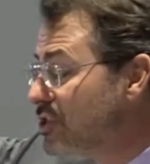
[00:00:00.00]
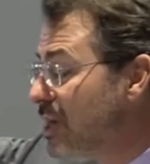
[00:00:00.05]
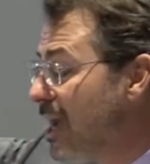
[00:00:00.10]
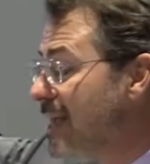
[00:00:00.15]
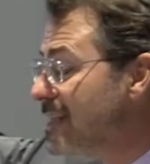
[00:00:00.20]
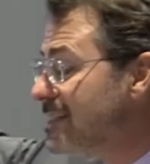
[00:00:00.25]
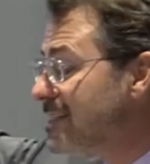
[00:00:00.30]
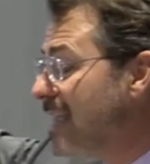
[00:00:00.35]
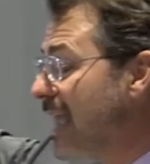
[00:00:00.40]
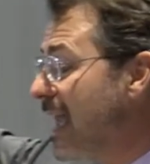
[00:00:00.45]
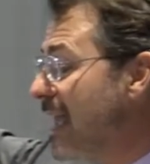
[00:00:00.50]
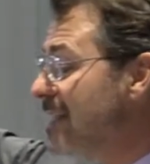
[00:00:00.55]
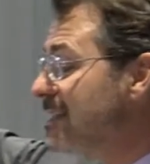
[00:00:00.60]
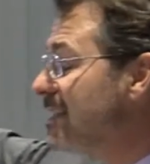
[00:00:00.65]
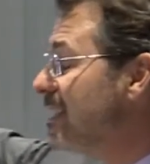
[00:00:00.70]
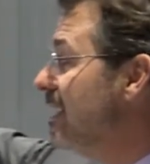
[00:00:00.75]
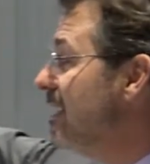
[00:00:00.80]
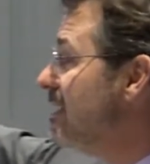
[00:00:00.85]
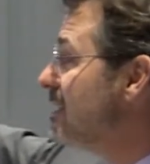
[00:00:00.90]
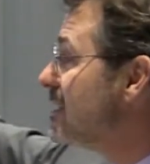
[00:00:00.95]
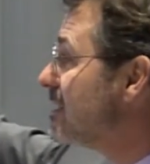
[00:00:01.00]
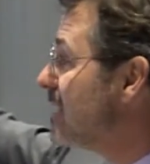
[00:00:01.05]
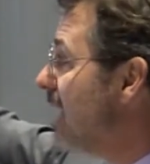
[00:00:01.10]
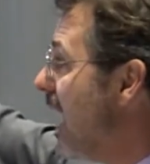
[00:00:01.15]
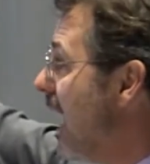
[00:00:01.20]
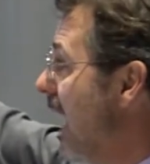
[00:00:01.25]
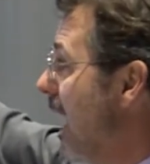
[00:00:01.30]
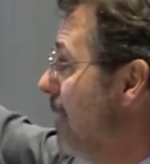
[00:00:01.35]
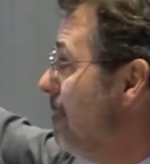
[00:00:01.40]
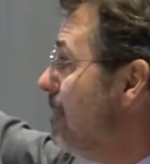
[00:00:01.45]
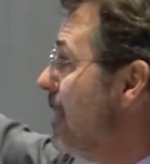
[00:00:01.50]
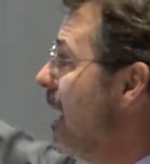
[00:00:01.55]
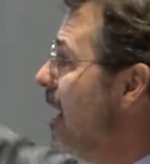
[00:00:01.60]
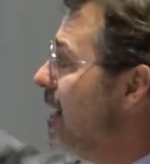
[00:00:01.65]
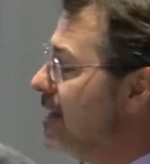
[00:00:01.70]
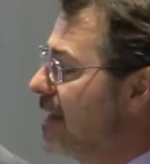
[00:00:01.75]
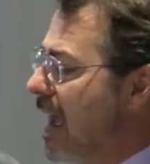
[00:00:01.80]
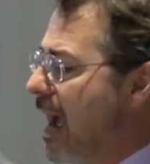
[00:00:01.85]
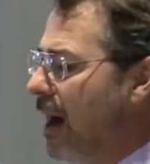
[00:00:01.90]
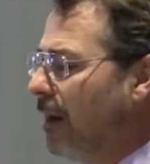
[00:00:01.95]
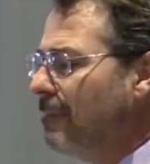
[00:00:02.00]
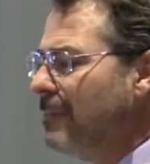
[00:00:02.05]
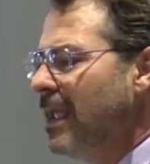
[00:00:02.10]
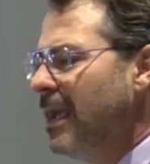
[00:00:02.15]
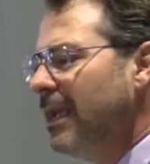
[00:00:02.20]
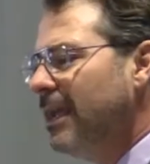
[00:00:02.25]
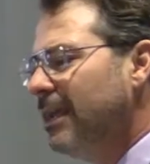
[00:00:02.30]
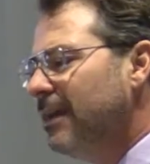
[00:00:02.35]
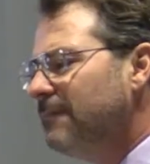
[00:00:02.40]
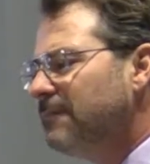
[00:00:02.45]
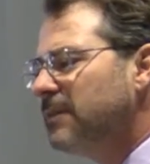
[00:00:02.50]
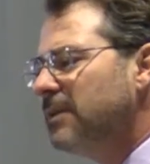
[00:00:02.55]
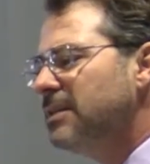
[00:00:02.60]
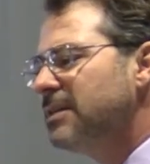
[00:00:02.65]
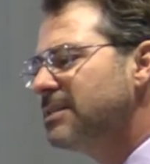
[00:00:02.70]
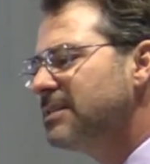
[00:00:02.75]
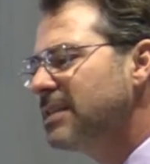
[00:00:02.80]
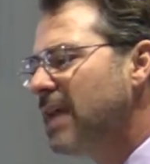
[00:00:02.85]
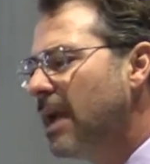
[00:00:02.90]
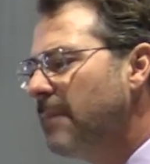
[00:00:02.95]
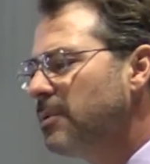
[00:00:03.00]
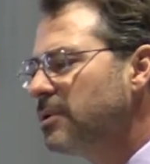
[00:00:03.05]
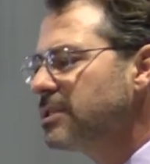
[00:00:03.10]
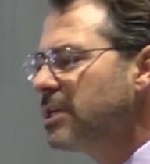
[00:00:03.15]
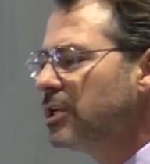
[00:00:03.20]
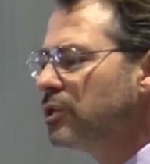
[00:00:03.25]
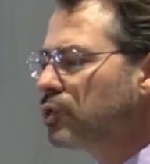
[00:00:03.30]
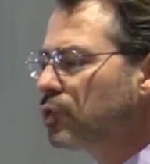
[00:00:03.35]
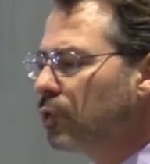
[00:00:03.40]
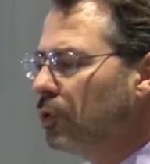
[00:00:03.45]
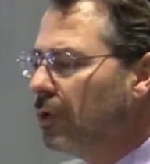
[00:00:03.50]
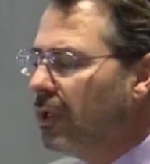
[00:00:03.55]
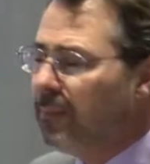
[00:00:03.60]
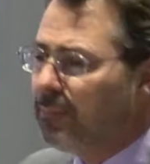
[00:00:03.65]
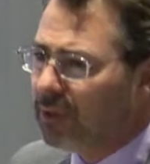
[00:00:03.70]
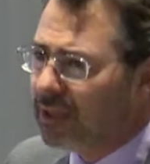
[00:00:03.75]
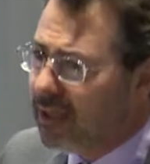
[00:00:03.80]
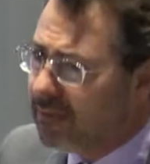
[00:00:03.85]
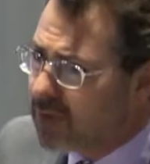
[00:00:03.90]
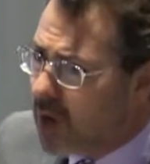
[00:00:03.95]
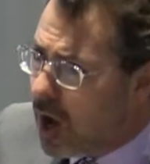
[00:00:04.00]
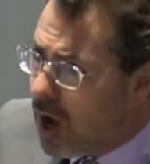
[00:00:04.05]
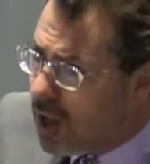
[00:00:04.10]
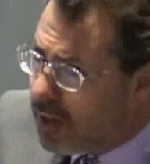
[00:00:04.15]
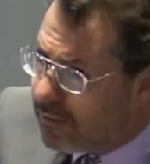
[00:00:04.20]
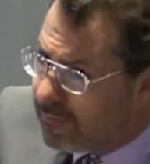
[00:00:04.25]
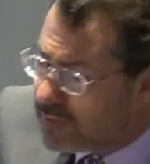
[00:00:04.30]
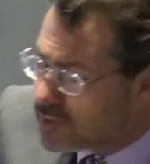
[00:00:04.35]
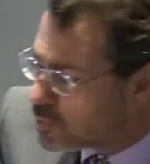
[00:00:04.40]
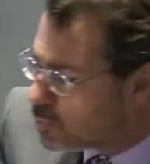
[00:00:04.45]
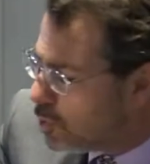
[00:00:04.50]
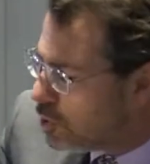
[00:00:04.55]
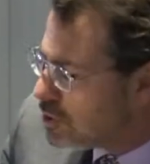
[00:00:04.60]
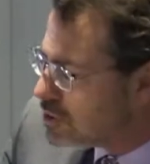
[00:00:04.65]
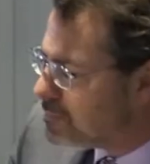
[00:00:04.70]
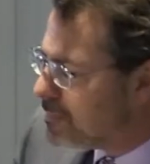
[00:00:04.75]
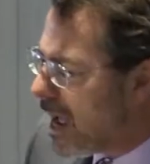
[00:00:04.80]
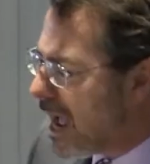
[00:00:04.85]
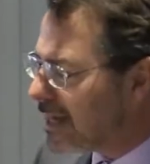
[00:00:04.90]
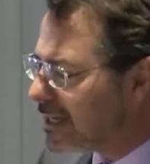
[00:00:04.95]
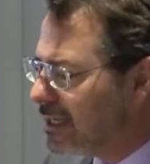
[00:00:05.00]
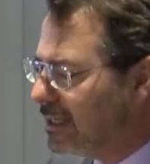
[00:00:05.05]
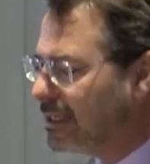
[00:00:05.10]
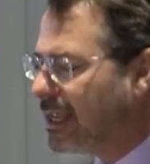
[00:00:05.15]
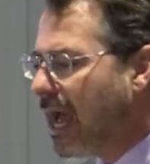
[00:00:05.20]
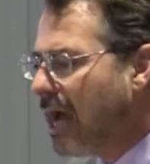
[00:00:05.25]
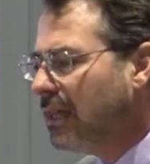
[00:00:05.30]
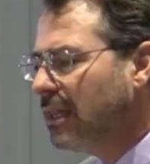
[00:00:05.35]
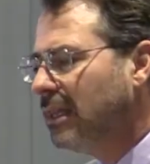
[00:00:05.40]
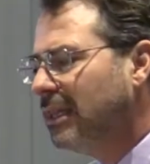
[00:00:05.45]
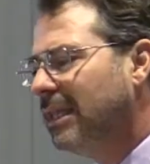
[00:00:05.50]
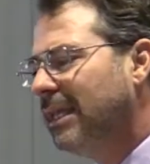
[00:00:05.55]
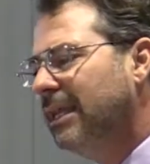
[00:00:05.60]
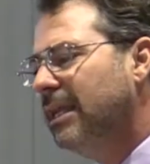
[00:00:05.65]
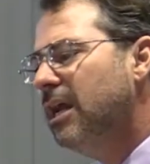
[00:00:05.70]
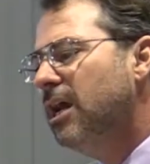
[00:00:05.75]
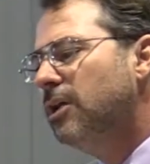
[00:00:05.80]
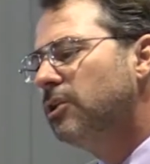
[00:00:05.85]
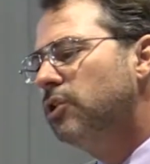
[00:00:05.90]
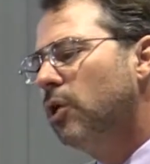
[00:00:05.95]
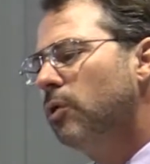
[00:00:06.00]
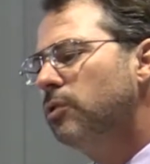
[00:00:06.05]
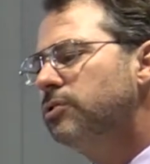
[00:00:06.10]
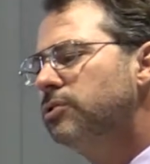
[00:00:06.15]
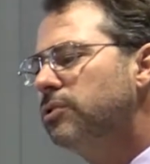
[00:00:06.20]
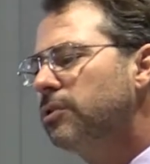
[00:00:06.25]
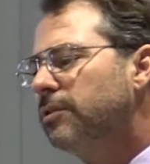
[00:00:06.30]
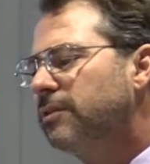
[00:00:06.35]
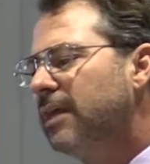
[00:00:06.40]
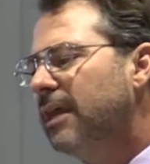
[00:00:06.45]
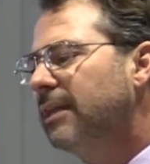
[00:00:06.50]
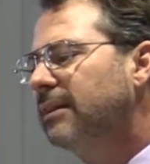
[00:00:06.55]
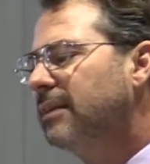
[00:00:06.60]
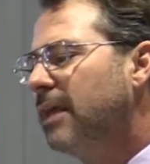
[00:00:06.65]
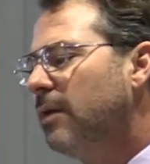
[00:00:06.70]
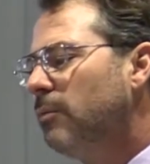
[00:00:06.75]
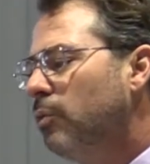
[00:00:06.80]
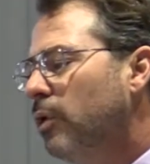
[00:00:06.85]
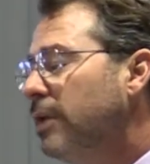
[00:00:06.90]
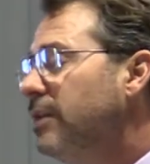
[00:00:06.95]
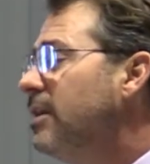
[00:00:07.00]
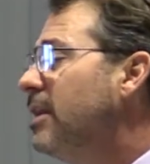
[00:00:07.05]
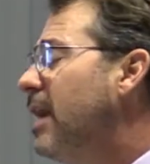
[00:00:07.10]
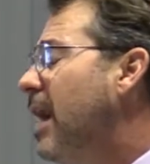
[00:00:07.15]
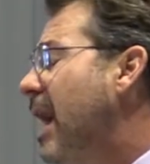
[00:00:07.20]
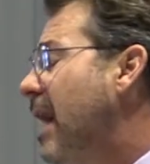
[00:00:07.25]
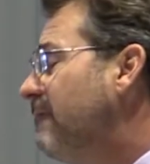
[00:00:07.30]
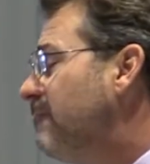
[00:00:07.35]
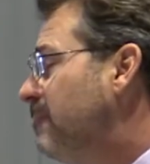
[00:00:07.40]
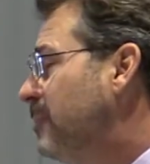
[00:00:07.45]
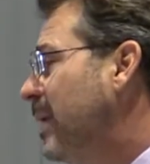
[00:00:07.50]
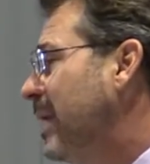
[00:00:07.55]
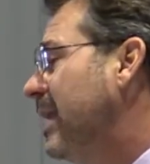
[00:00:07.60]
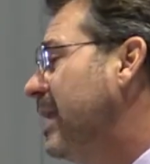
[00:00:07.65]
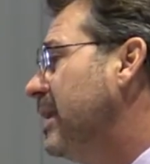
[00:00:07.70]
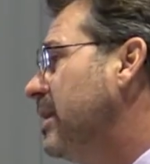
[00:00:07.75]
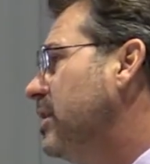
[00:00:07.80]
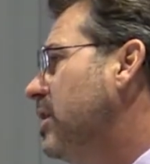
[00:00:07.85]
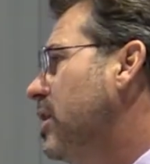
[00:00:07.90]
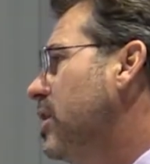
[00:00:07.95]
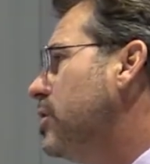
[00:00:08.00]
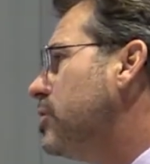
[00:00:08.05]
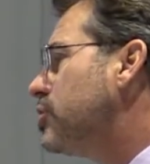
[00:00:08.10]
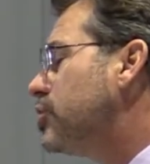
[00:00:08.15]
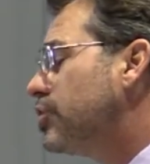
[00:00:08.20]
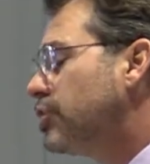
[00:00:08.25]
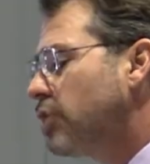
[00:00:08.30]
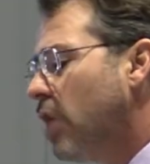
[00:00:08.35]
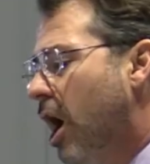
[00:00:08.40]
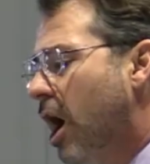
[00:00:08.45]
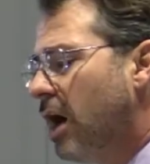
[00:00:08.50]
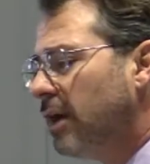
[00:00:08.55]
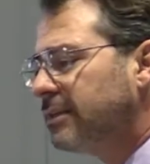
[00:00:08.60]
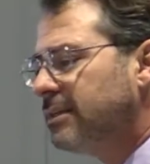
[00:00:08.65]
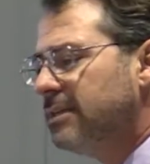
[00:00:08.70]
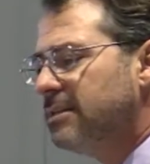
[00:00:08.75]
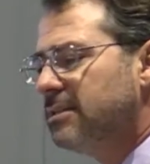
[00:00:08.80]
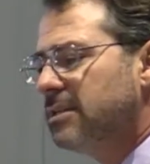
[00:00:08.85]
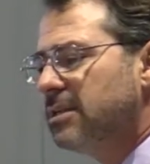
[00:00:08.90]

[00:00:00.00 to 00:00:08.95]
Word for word: just as he said. Now, if the disciples had truly believed all of his words back in Galilee, don't you think they wouldn't have been shocked and